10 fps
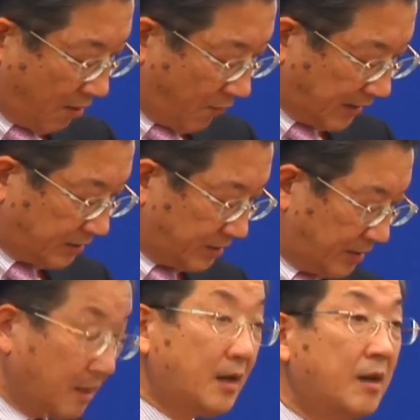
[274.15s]
what
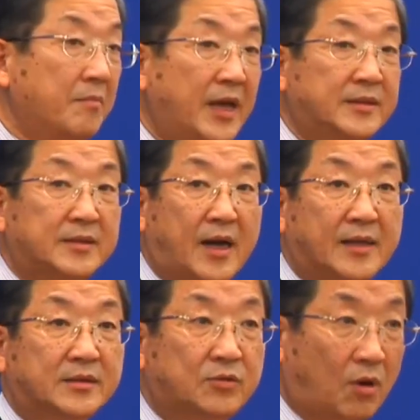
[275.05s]
makes
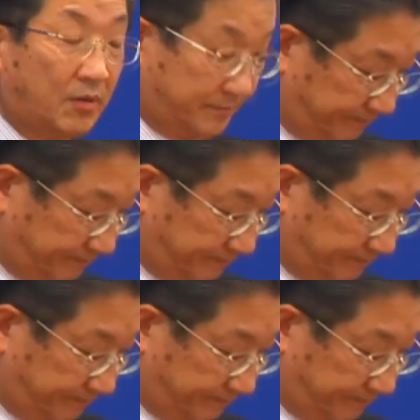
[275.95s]
us strong.